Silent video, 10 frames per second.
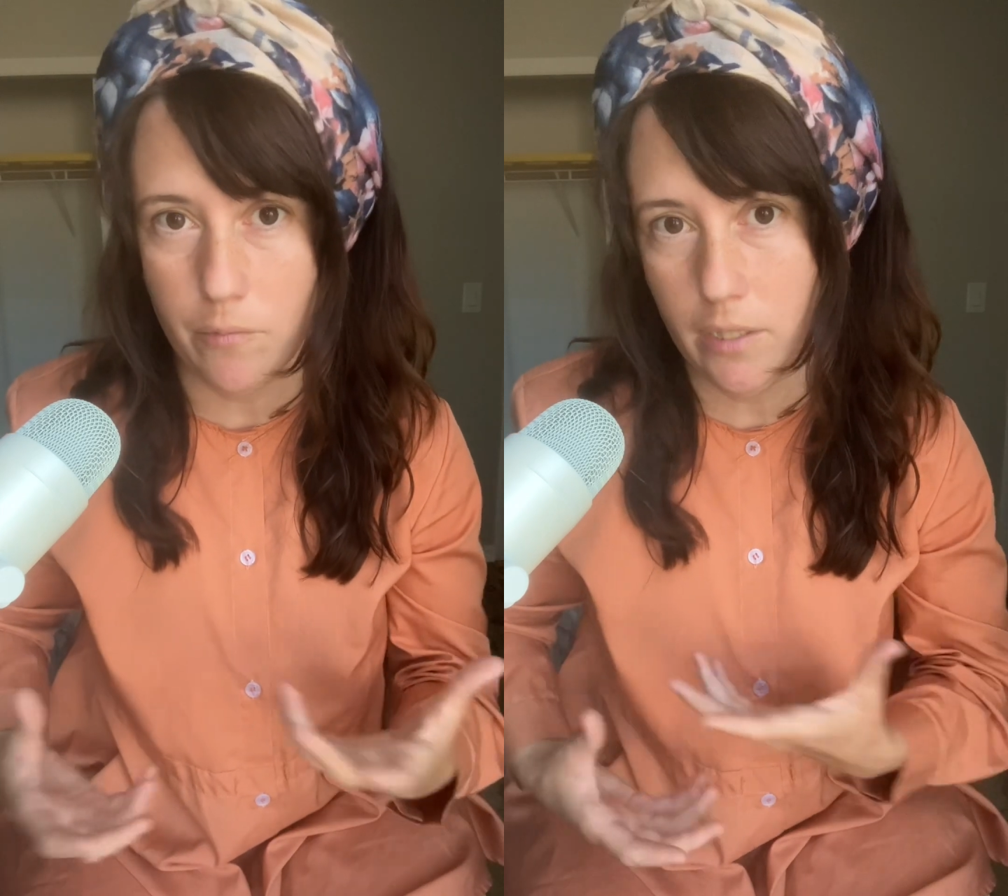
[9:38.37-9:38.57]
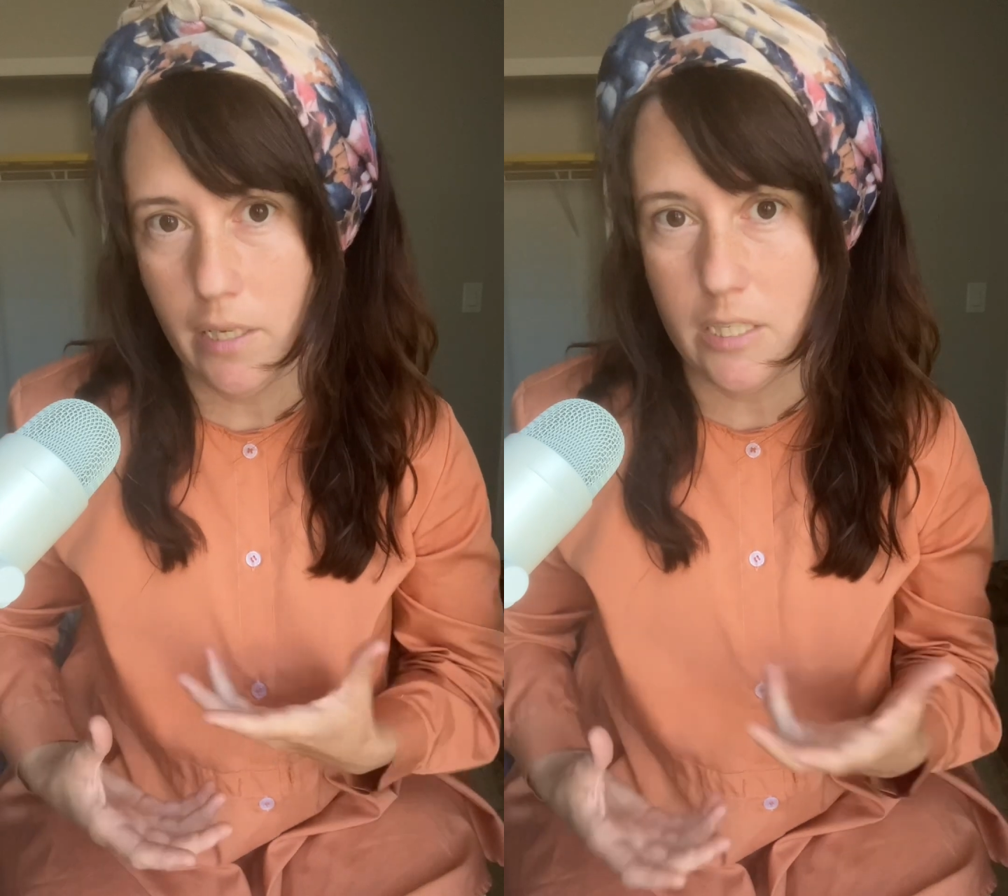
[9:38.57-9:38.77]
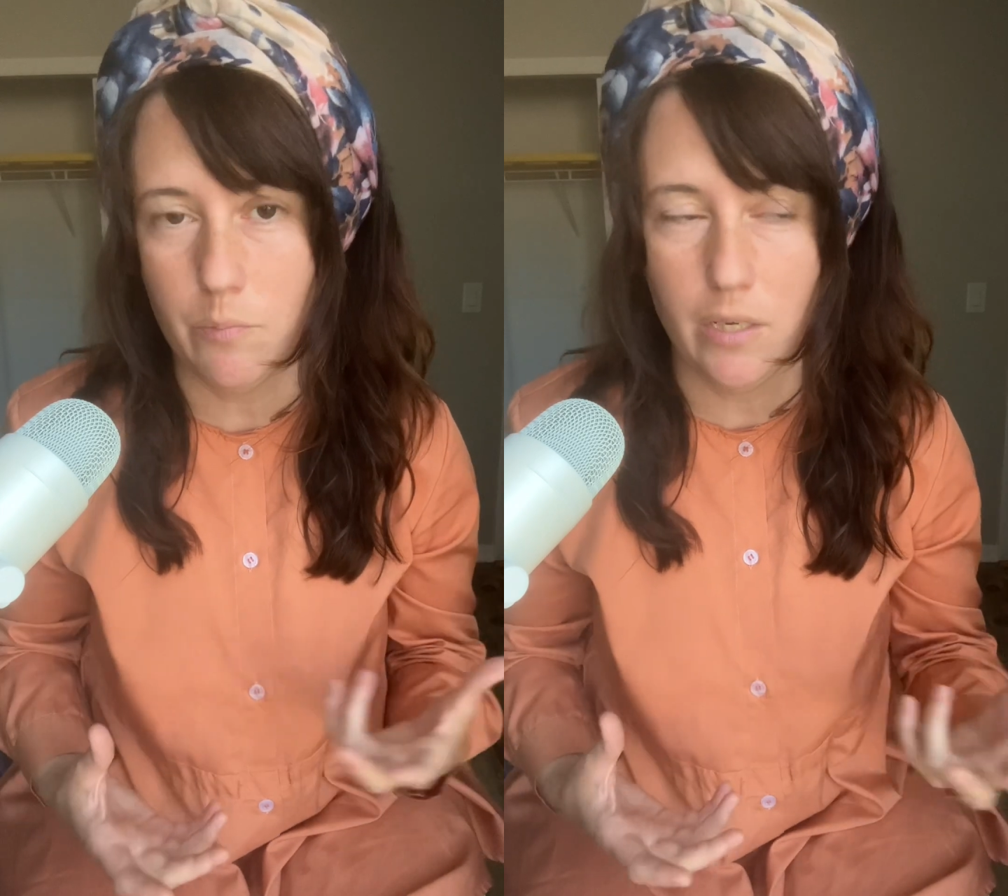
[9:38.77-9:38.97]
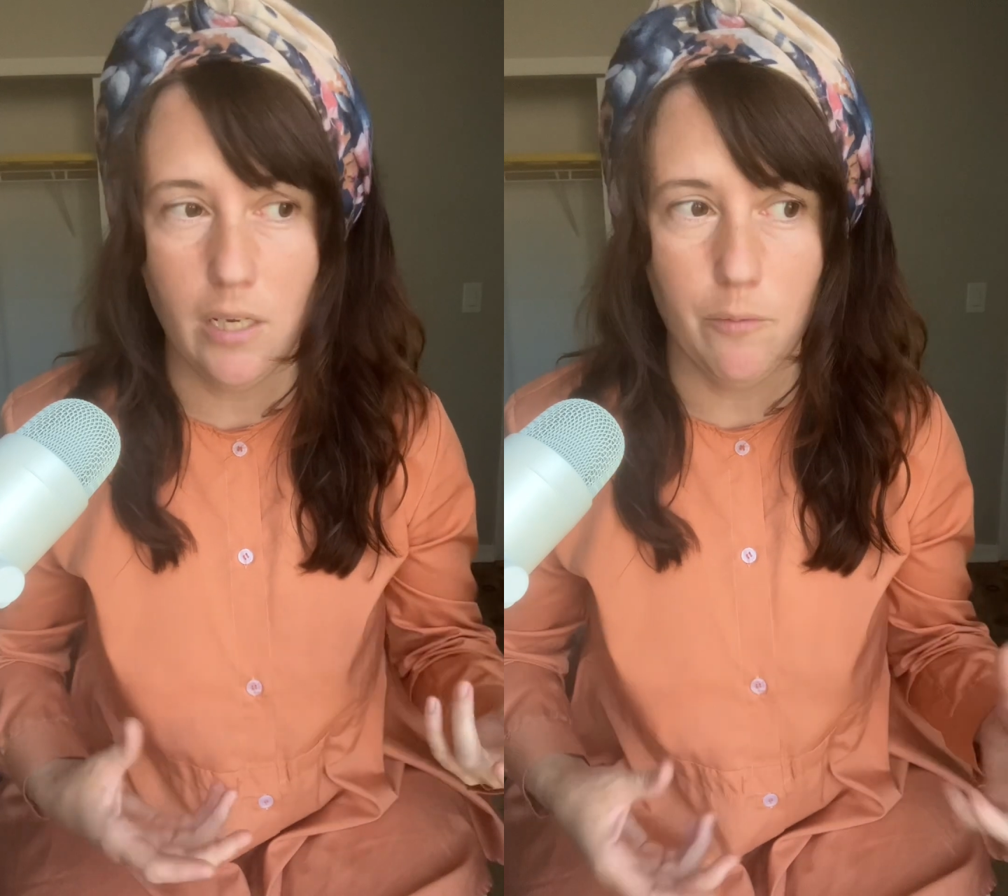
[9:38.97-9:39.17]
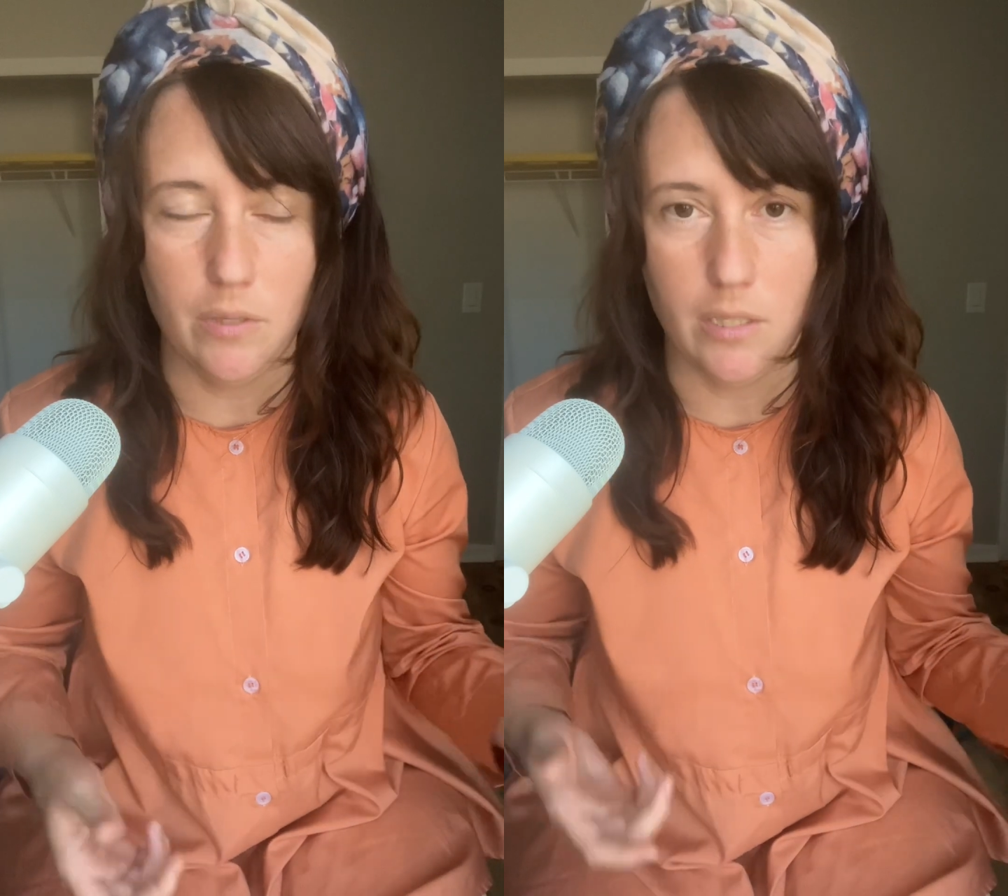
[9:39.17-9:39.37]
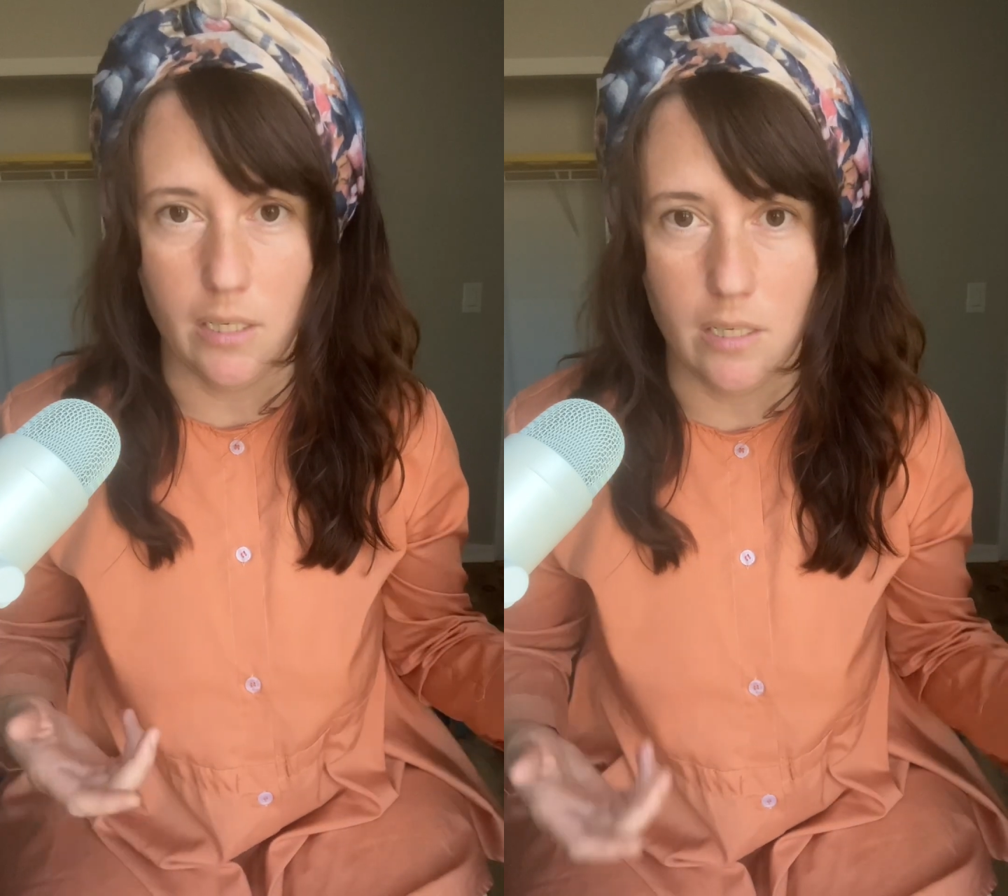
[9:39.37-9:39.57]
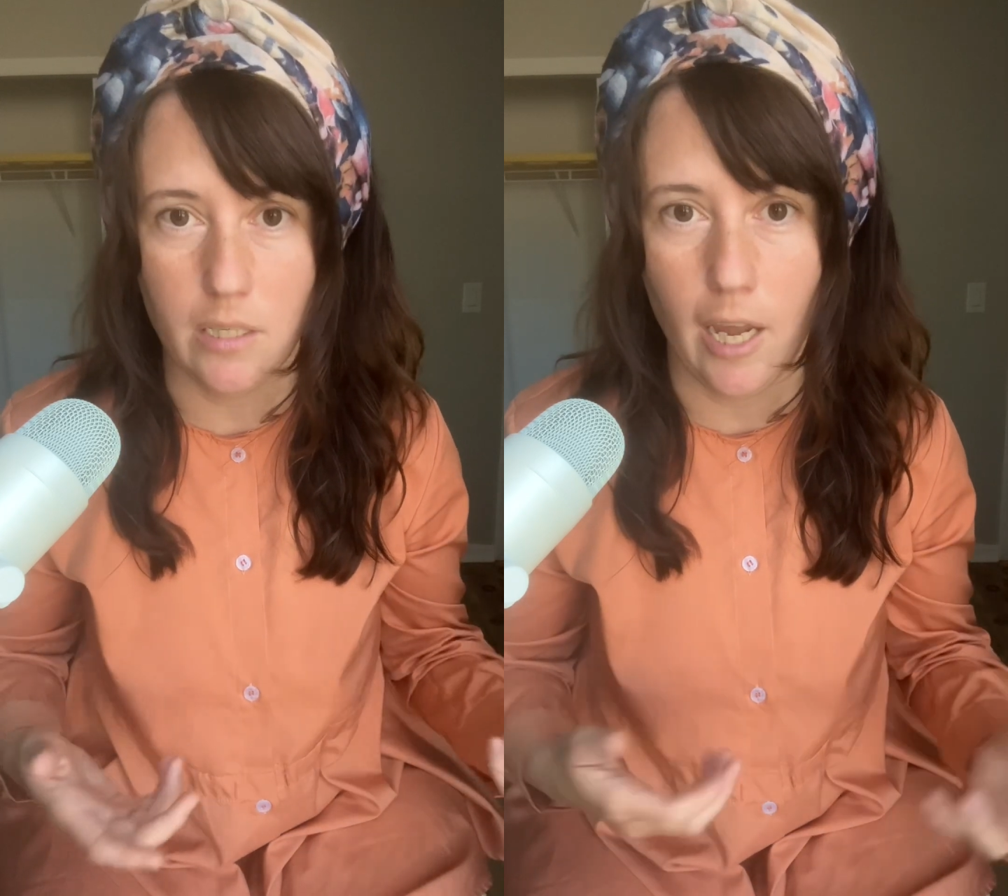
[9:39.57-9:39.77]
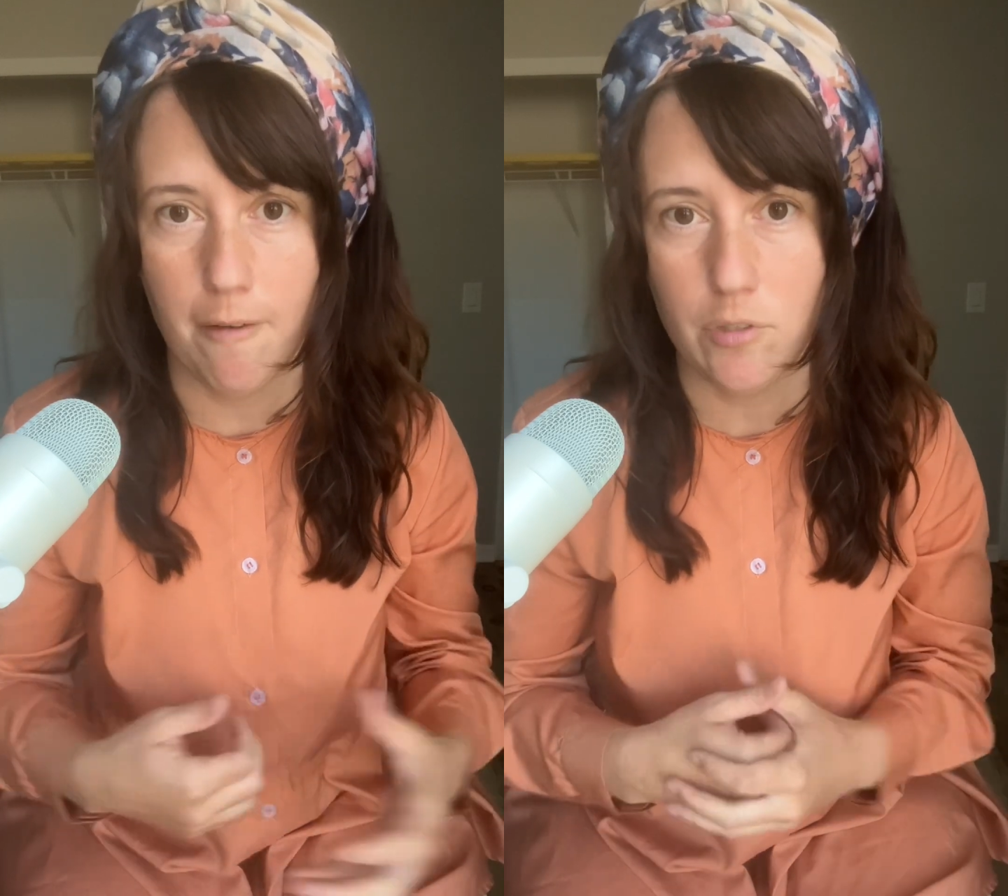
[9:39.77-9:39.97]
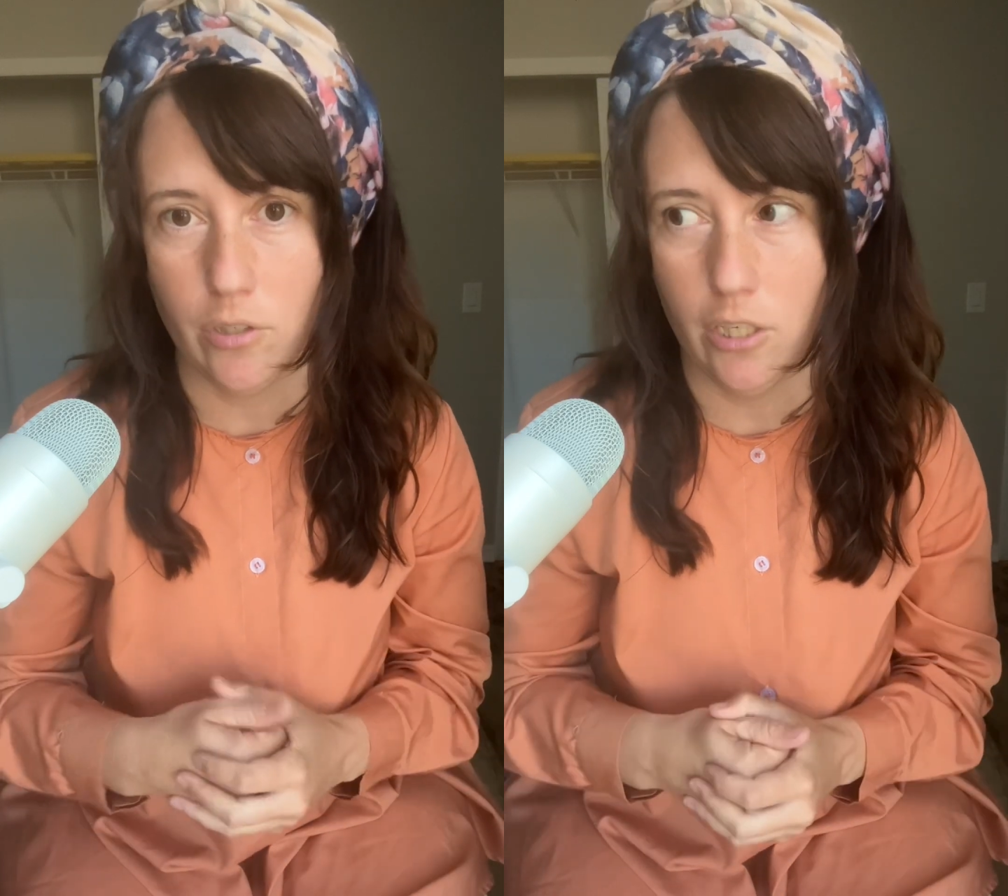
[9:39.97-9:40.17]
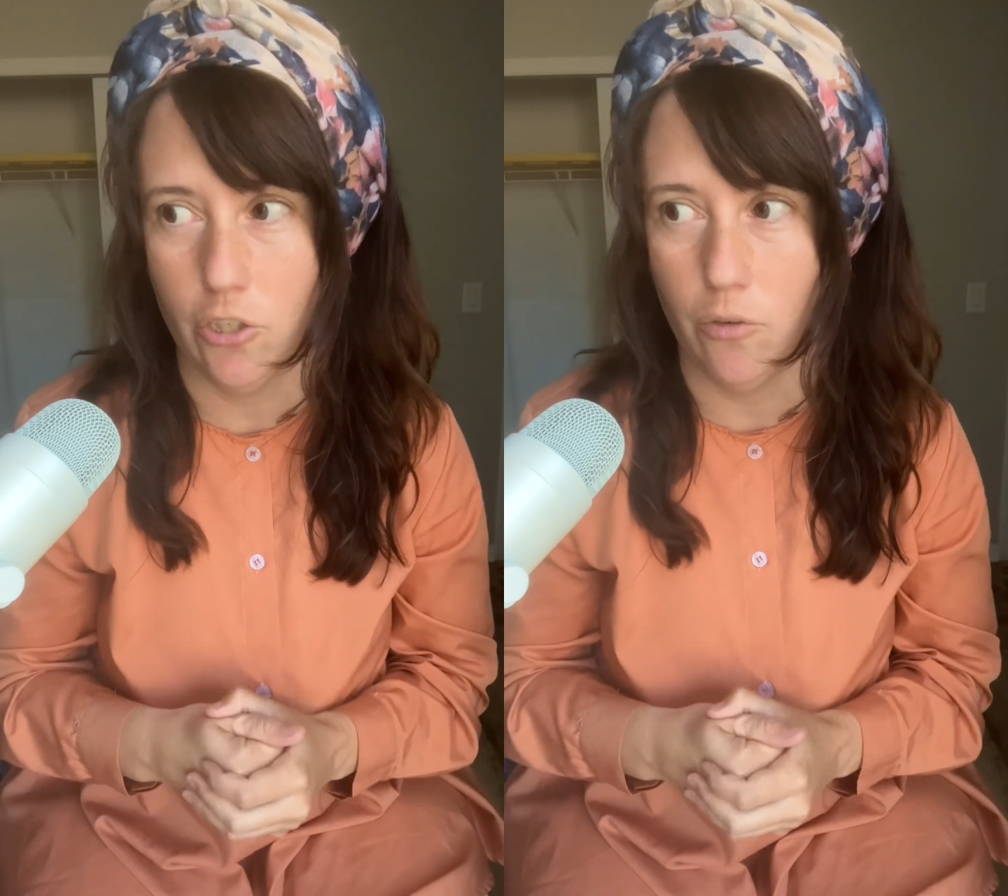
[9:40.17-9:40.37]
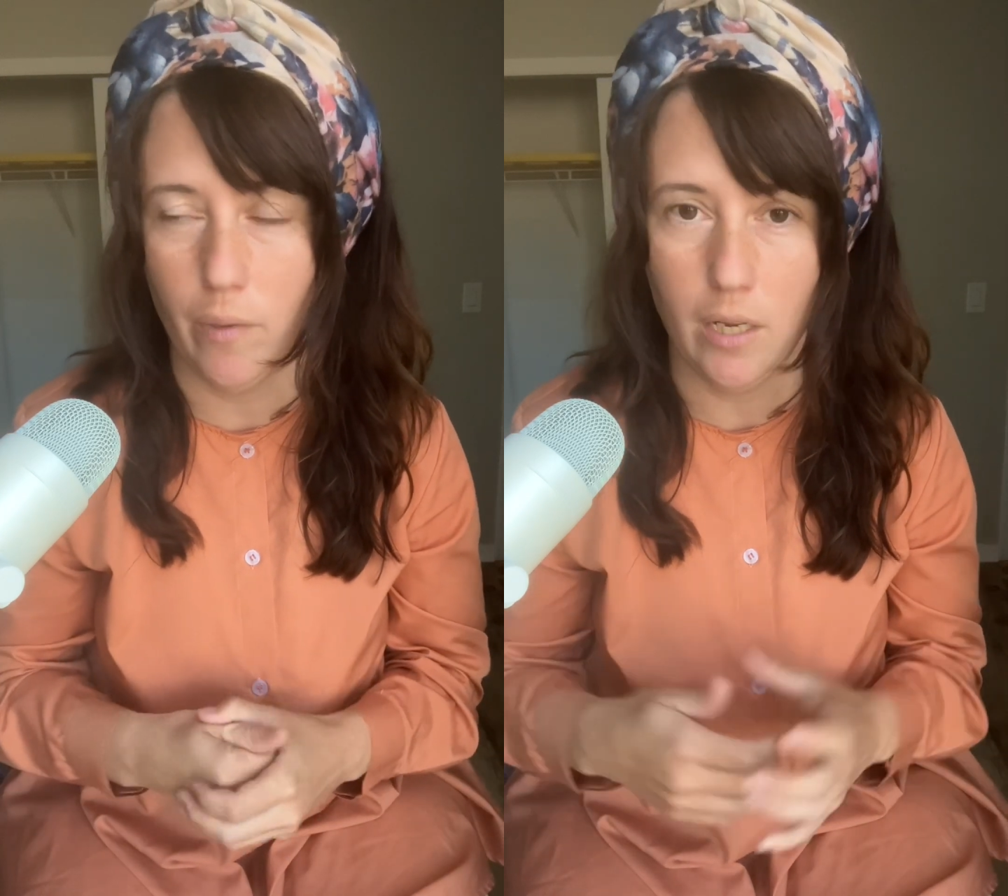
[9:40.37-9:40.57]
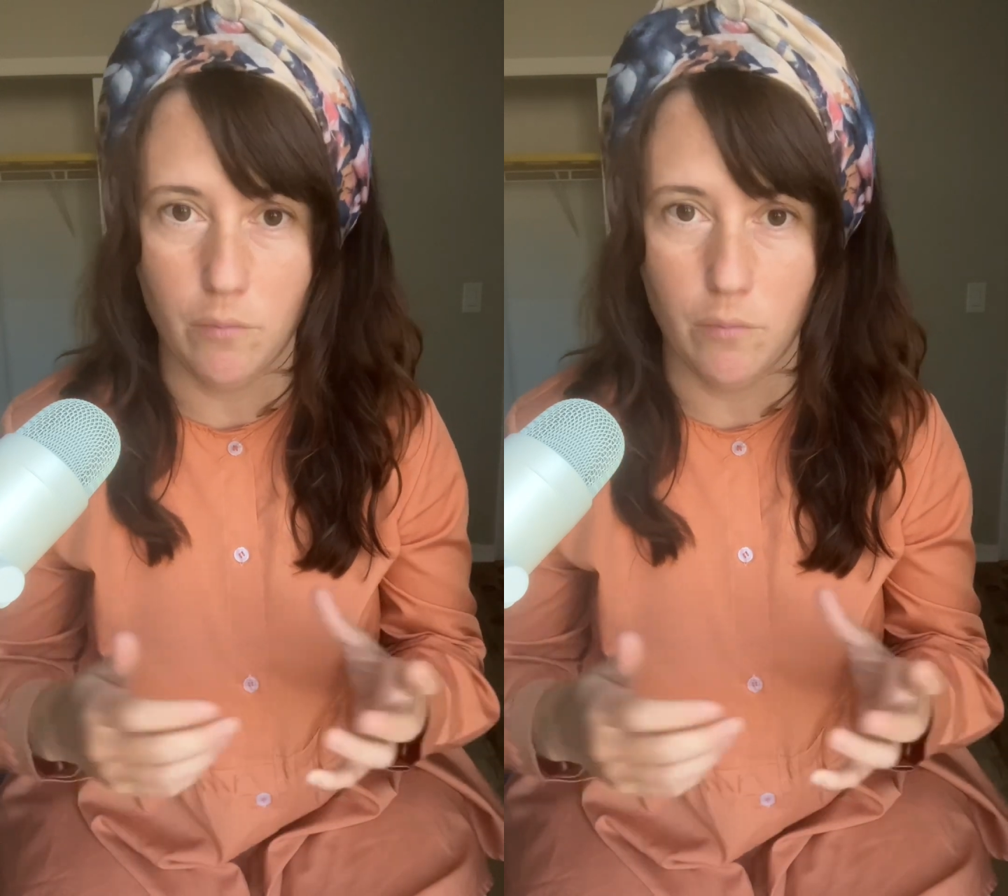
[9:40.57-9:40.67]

Did they speak up and say these camps are inhumane,